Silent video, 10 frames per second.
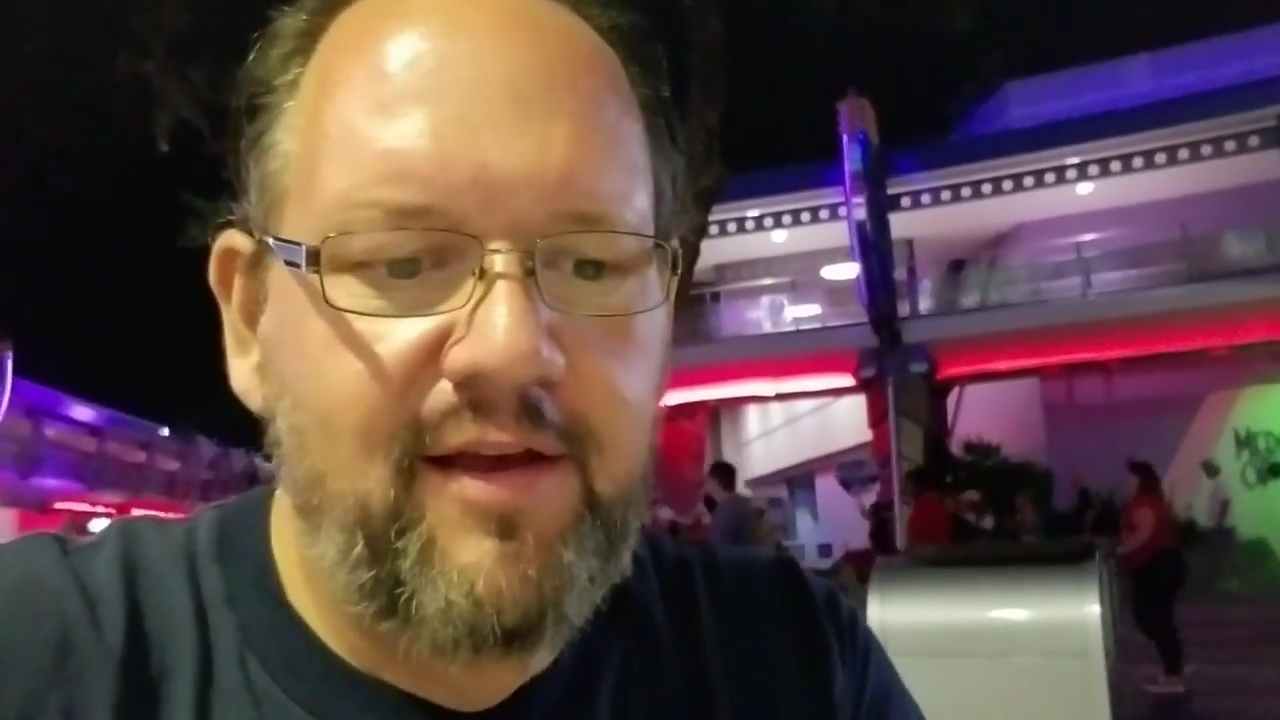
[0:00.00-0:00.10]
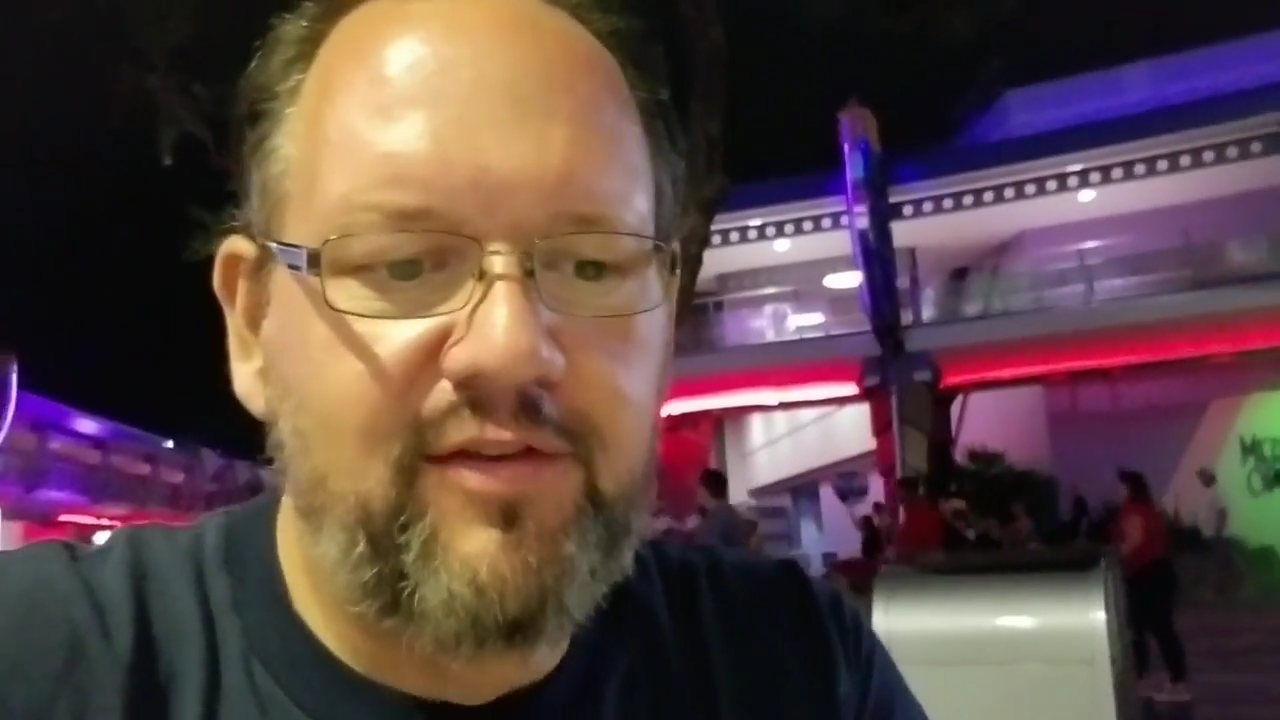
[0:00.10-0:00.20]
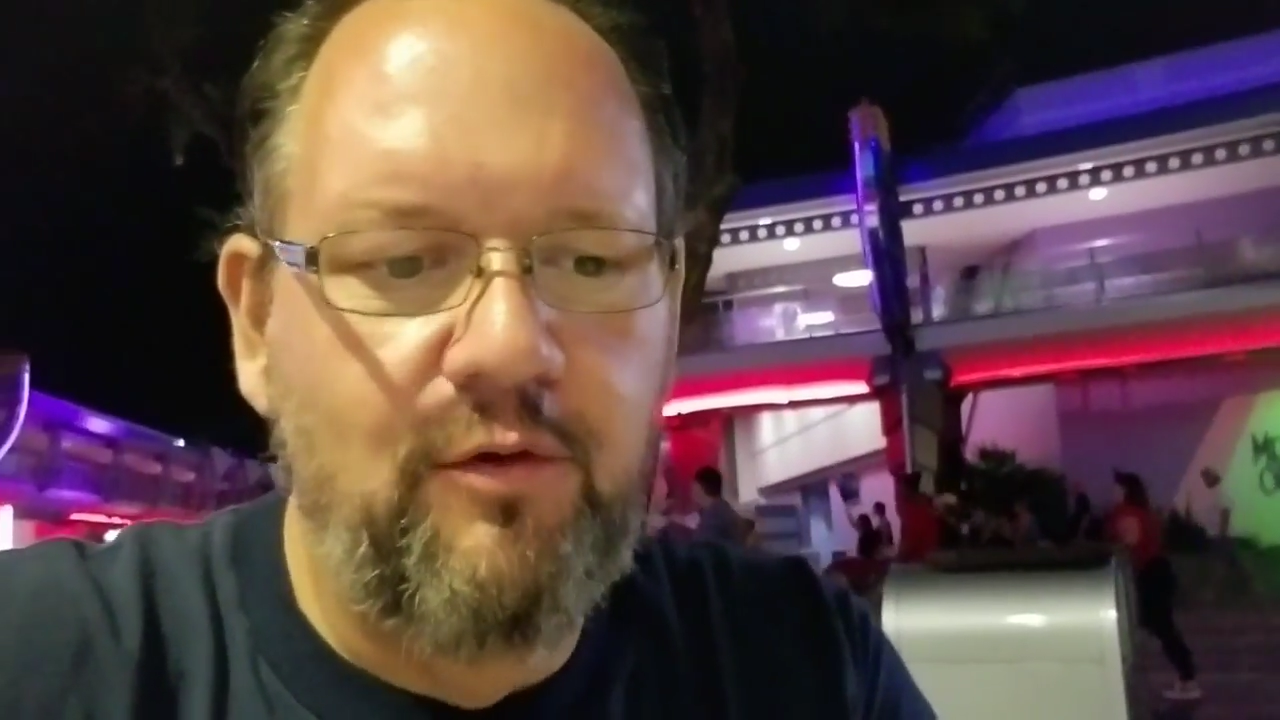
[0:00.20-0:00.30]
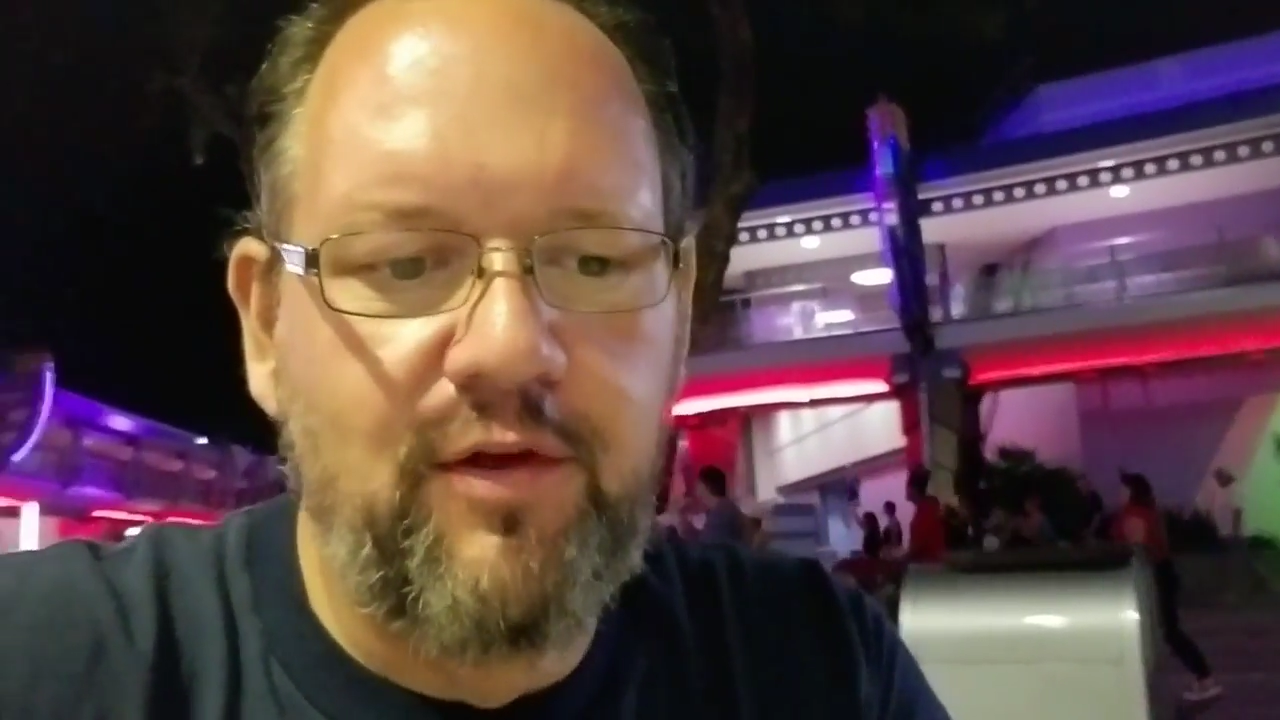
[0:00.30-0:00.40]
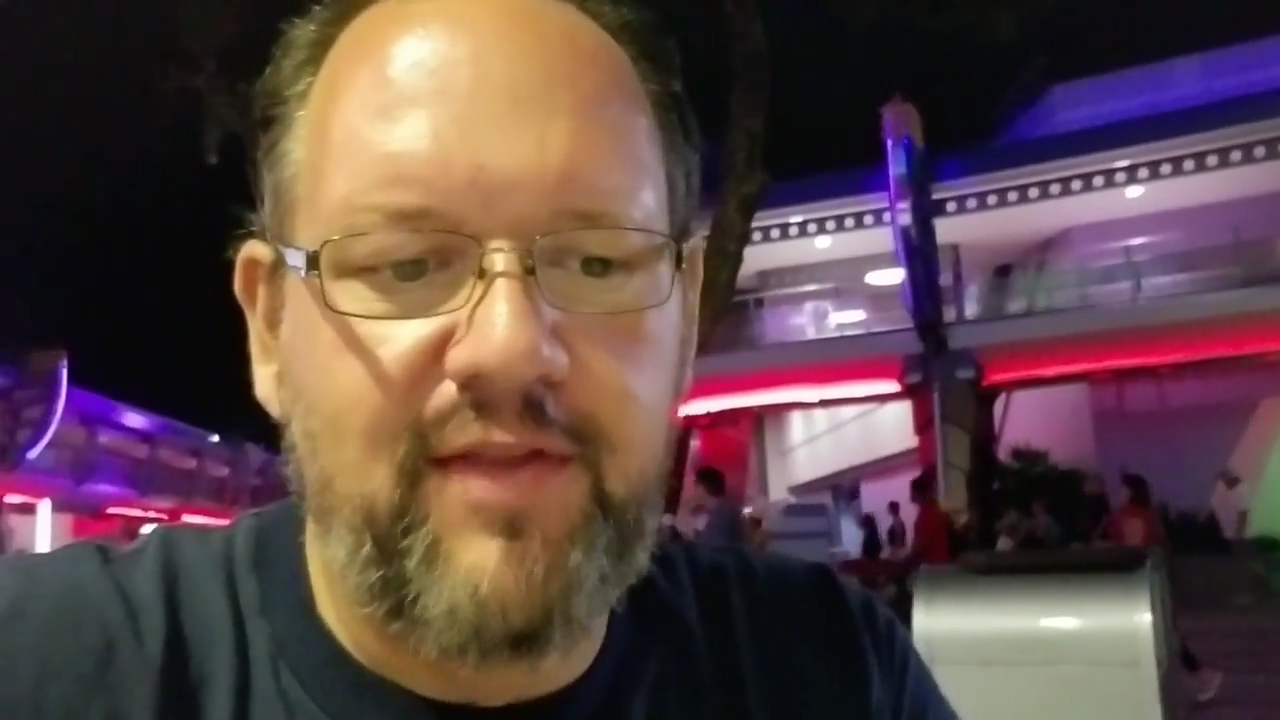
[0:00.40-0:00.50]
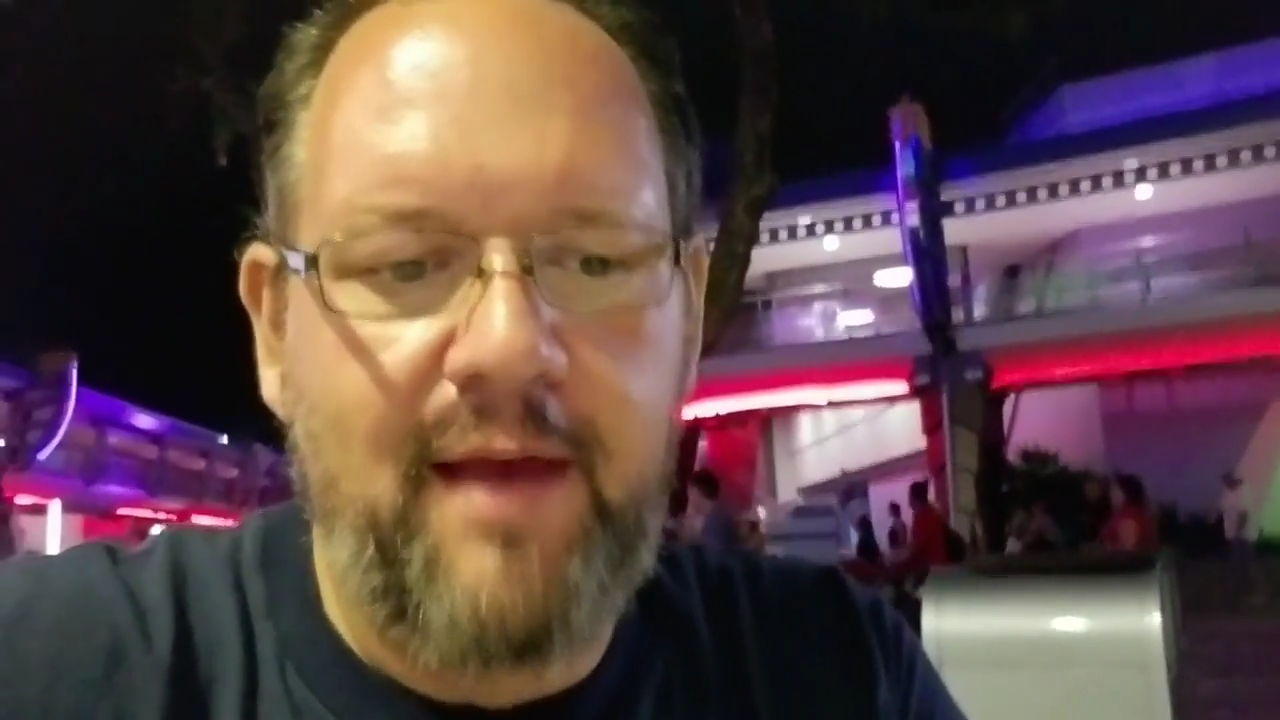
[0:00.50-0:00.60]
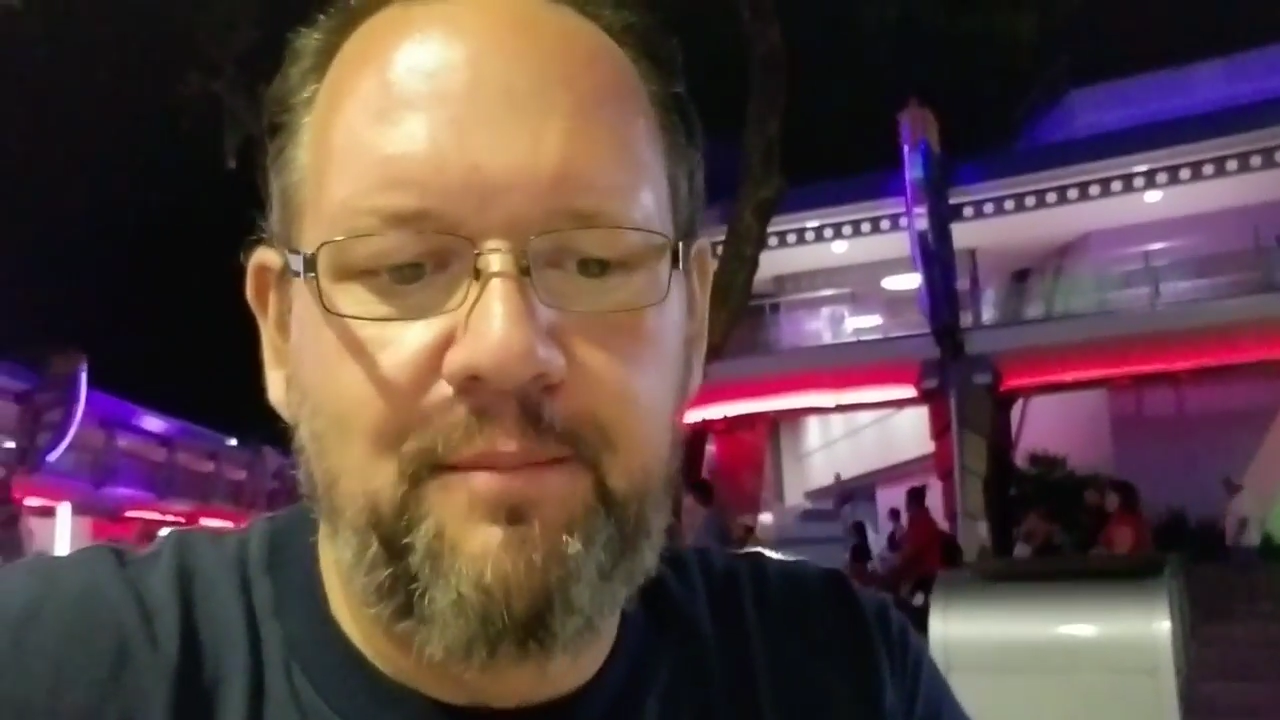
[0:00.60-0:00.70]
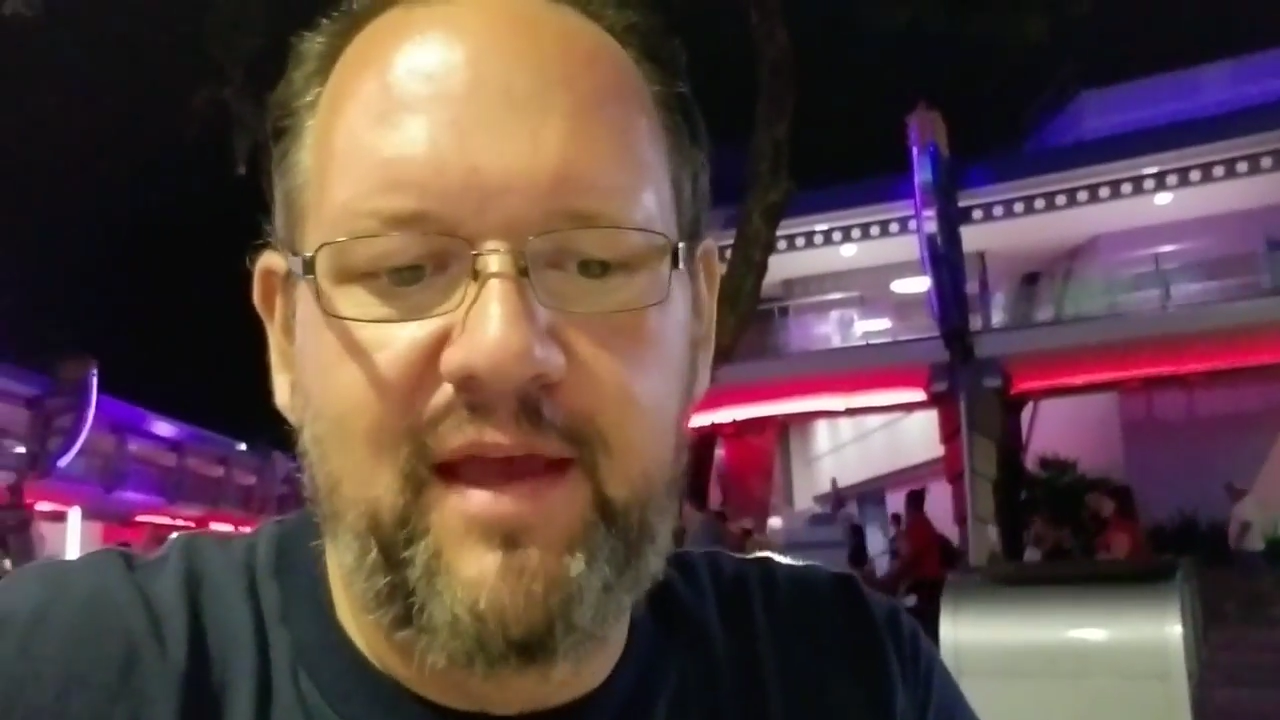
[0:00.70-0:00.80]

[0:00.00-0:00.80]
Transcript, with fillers: So with that